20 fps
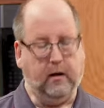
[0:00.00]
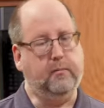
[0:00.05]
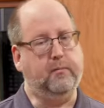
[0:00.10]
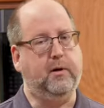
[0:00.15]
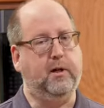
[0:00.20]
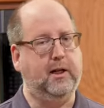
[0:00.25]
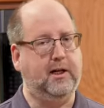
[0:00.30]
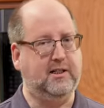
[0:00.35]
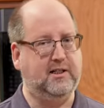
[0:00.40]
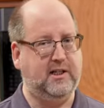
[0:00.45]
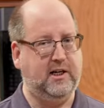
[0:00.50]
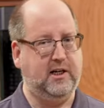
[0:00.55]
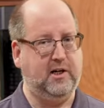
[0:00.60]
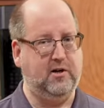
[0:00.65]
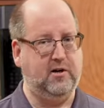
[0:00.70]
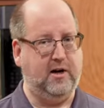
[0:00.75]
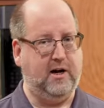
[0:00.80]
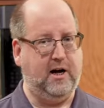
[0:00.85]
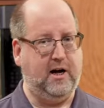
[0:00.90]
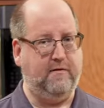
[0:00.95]
But let's say you
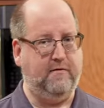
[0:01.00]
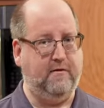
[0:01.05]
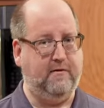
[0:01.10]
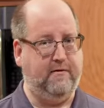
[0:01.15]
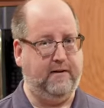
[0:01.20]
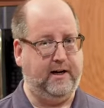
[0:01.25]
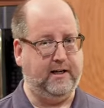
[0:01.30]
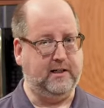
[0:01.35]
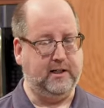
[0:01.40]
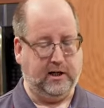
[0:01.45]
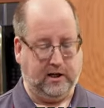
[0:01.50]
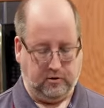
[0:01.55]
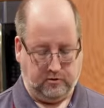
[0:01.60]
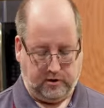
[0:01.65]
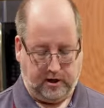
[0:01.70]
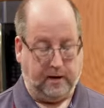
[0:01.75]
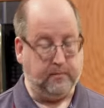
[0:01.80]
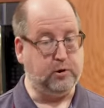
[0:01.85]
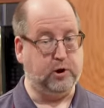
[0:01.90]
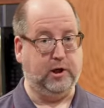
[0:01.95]
don't have a fancy
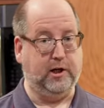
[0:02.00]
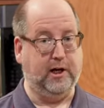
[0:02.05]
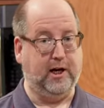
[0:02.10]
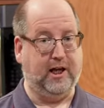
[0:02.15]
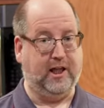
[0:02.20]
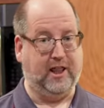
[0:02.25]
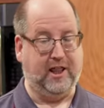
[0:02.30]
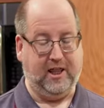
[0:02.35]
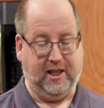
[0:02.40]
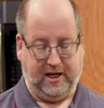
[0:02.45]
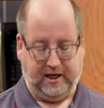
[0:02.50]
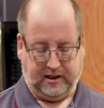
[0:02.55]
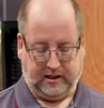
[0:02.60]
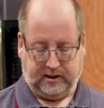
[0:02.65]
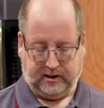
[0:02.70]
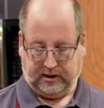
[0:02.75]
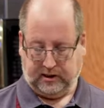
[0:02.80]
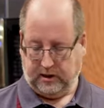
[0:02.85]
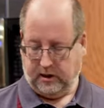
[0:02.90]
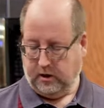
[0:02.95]
contraption like
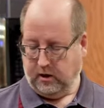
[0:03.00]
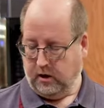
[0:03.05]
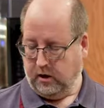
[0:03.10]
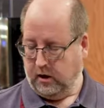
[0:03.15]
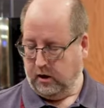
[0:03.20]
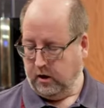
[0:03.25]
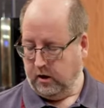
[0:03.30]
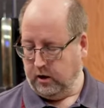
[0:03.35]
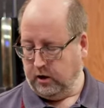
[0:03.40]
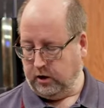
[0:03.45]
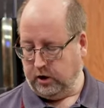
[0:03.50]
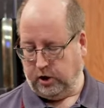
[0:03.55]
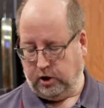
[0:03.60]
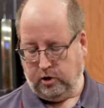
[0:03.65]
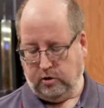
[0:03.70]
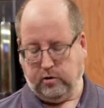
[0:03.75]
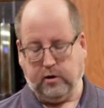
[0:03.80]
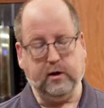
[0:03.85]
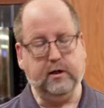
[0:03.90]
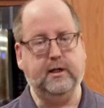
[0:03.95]
this.
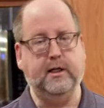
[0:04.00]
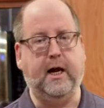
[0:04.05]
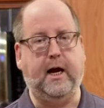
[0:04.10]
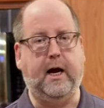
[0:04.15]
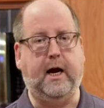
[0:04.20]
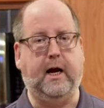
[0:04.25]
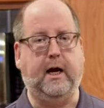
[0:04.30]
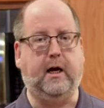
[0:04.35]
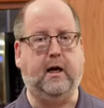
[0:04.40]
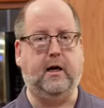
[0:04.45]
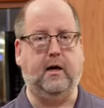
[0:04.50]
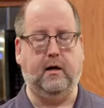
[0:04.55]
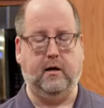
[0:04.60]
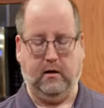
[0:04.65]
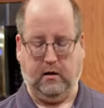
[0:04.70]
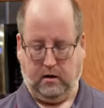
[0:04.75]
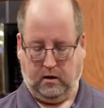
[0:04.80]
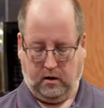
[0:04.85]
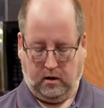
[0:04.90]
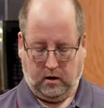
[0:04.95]
You can take
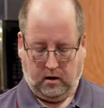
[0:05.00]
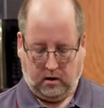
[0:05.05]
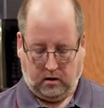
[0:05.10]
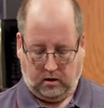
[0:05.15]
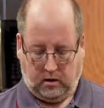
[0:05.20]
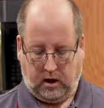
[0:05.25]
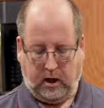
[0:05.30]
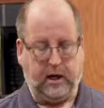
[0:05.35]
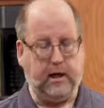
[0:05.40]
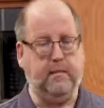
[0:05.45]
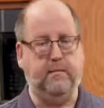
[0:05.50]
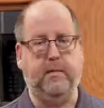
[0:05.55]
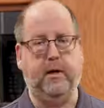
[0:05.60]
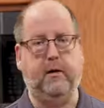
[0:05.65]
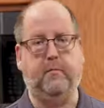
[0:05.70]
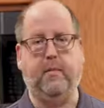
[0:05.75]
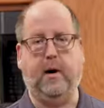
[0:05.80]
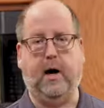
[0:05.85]
any big